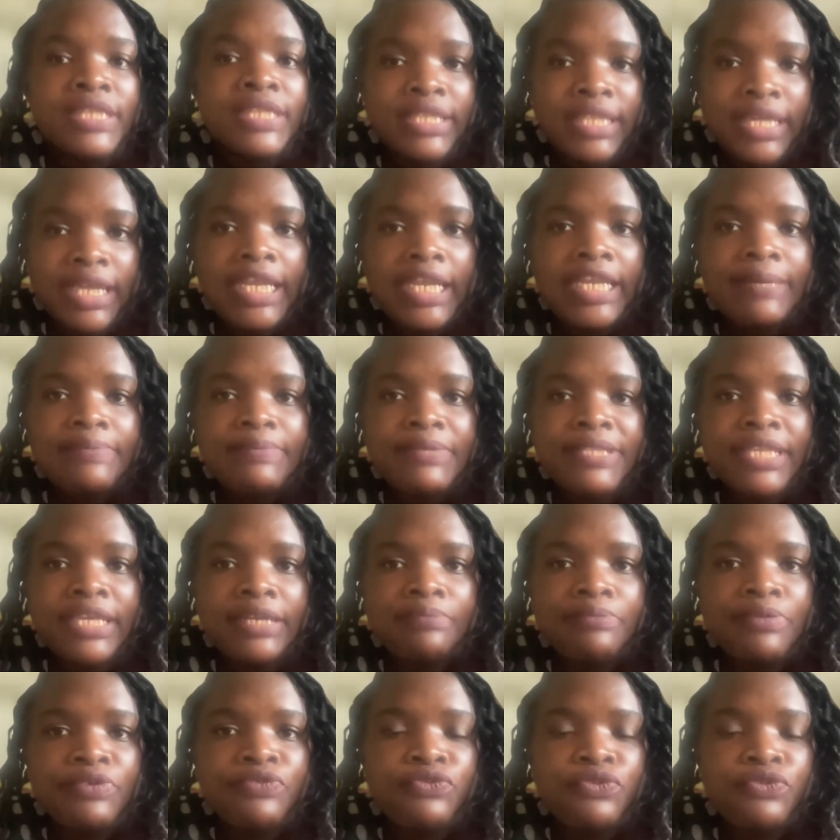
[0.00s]
the clips
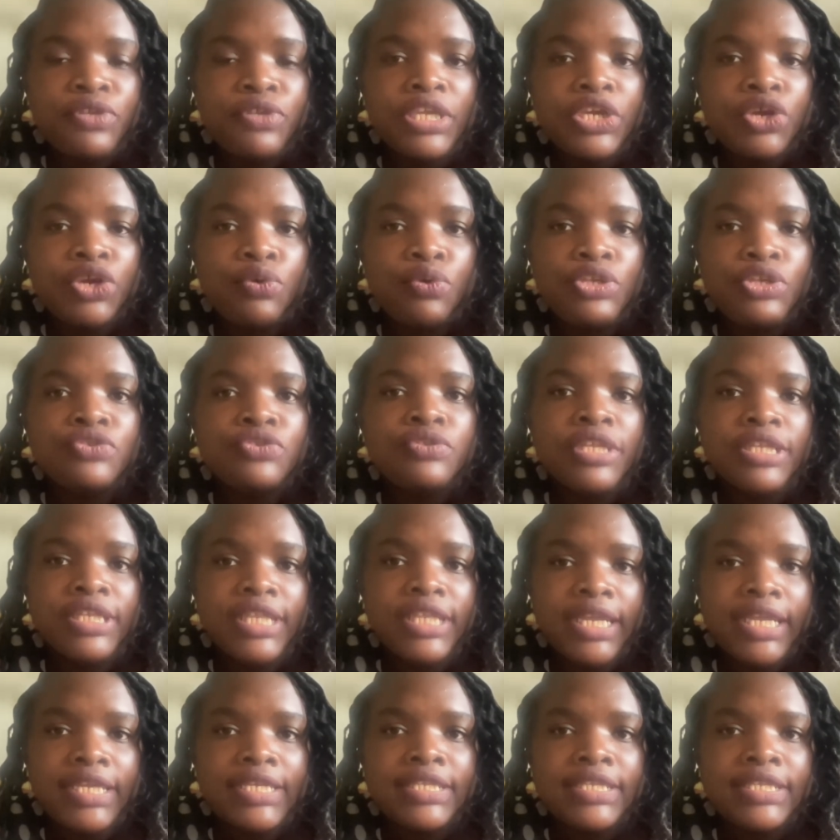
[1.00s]
that before they go into the
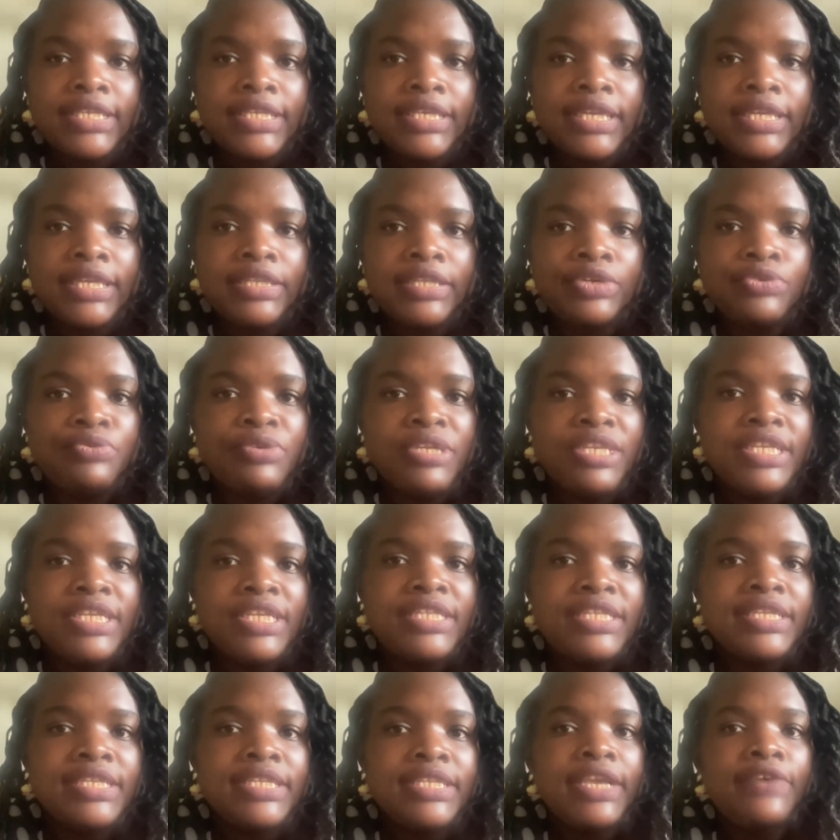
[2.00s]
data set. And the
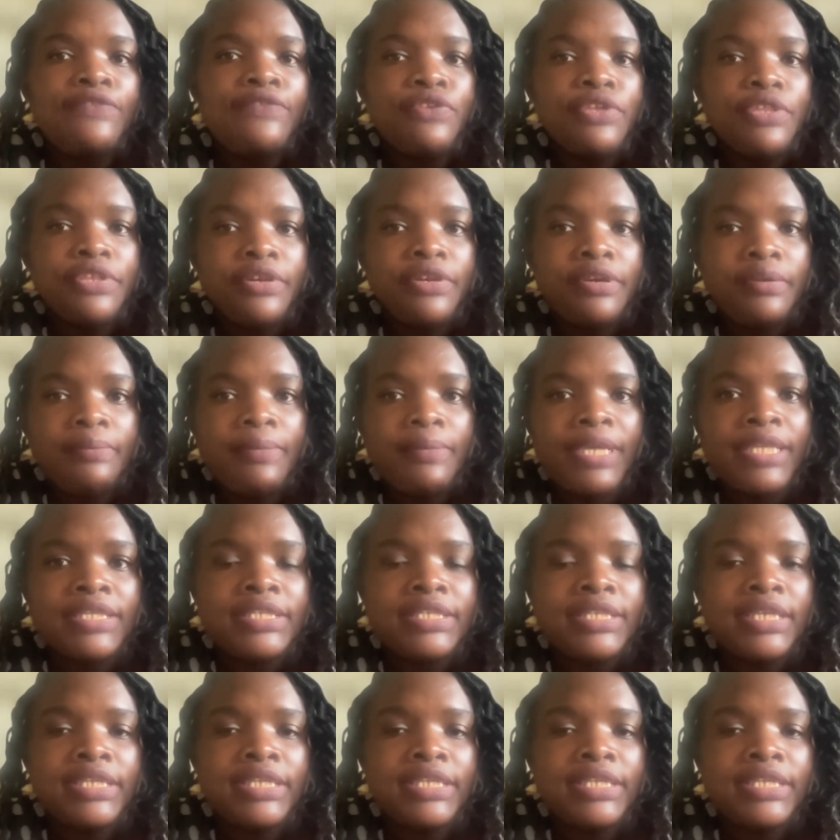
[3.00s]
release is every 3 months.